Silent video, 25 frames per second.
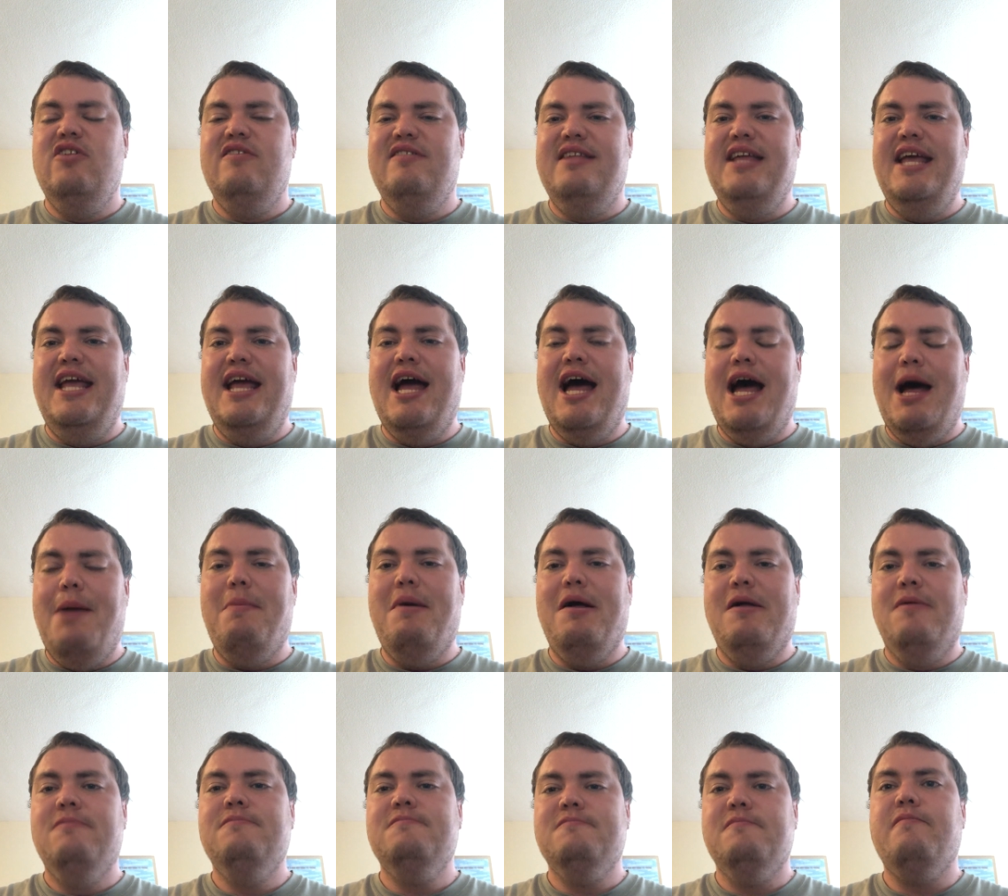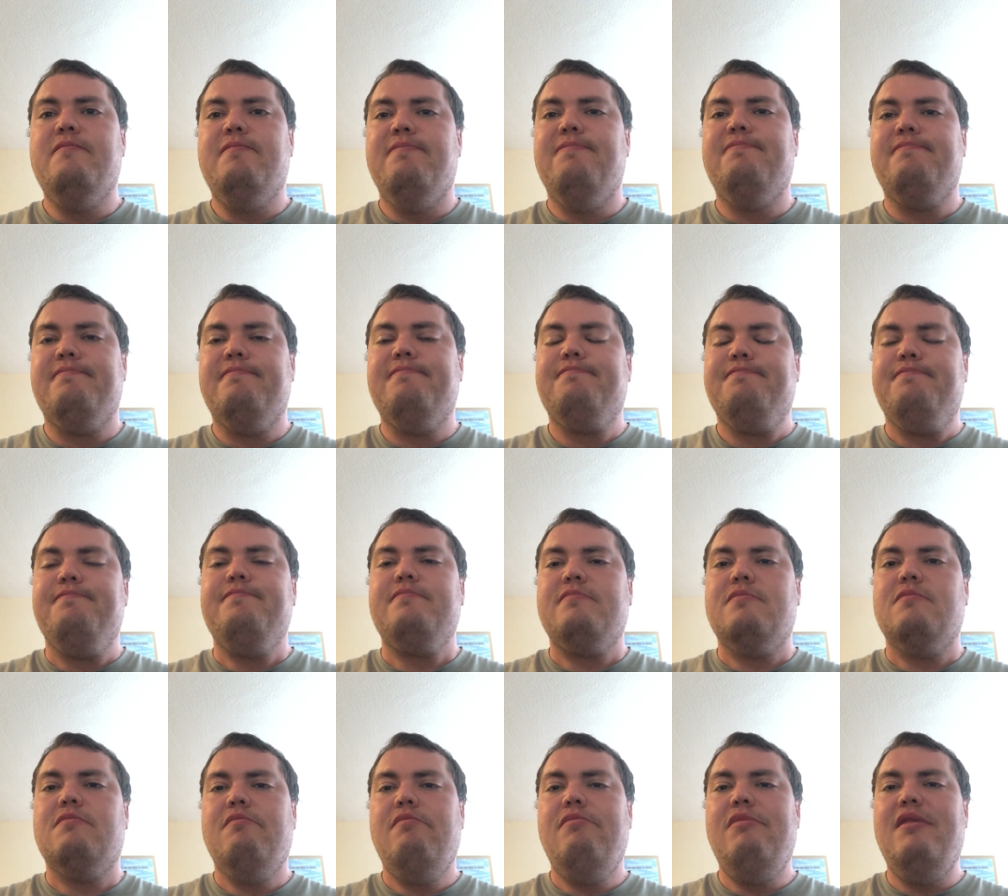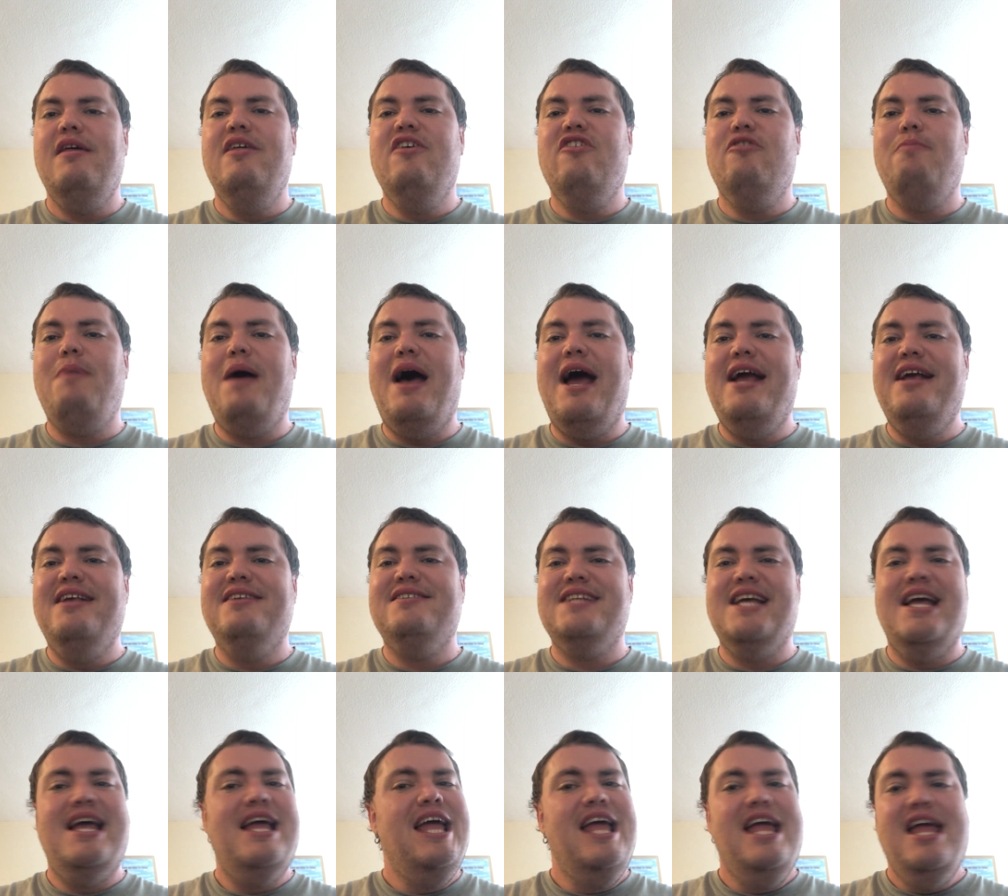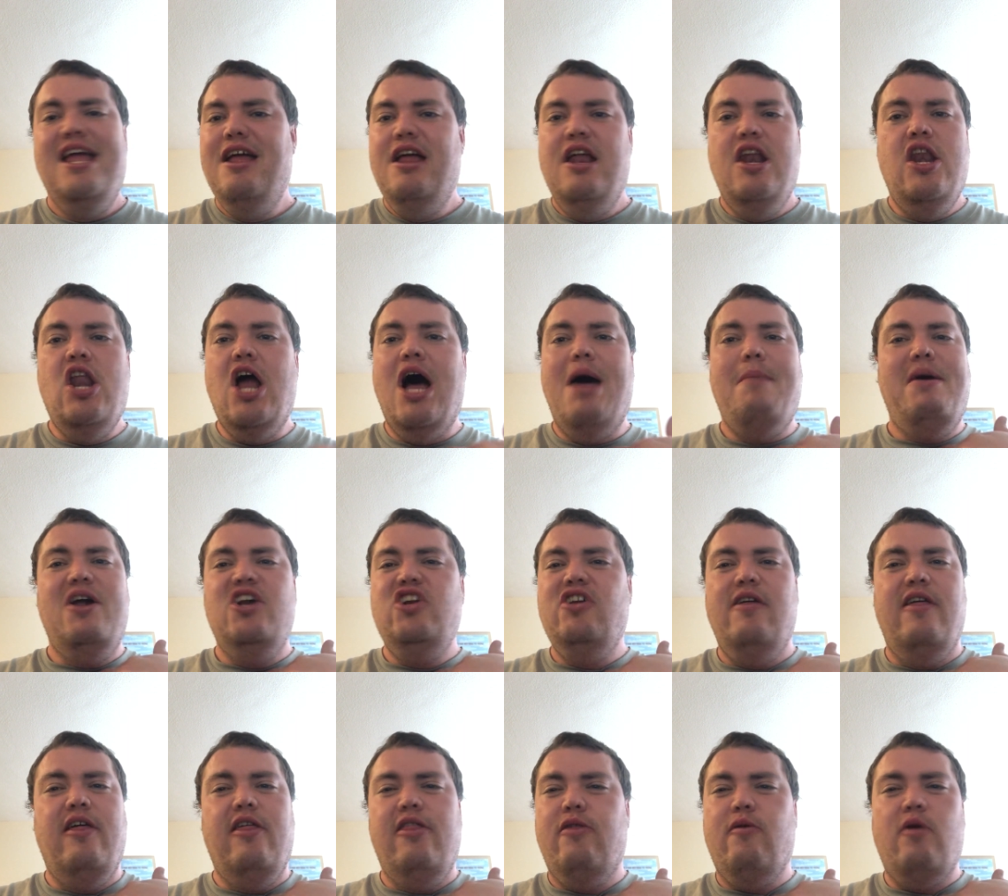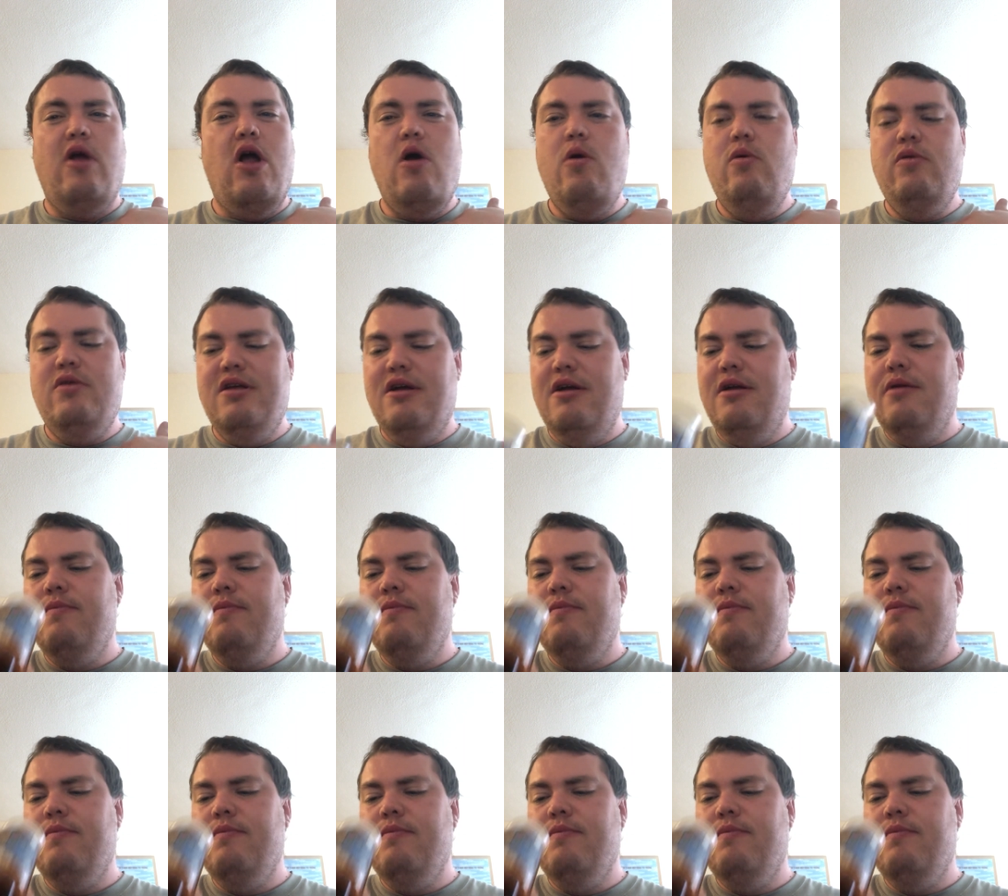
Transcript: is the, um, the spice. Not much on the throat.